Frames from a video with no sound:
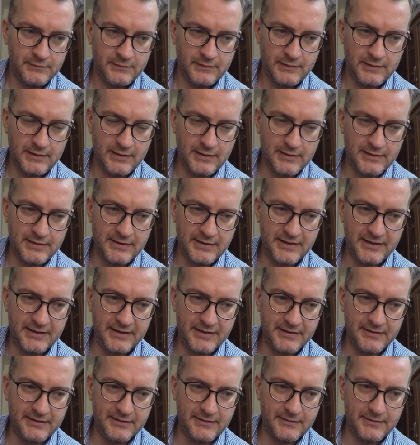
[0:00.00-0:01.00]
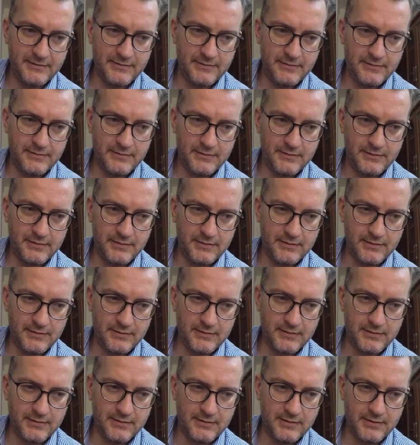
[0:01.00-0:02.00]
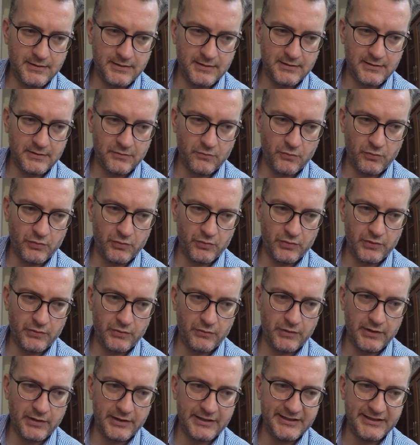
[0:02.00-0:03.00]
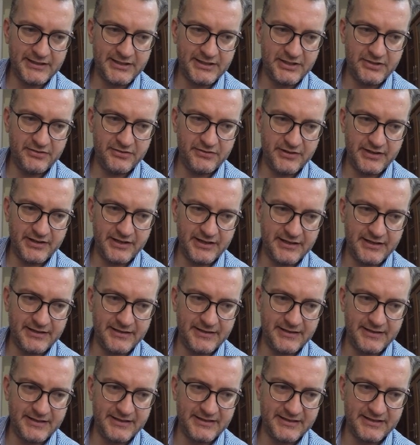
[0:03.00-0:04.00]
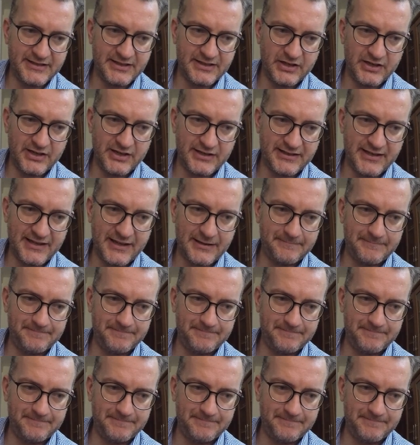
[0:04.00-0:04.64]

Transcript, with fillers: And then I think all I need to do there is go like that.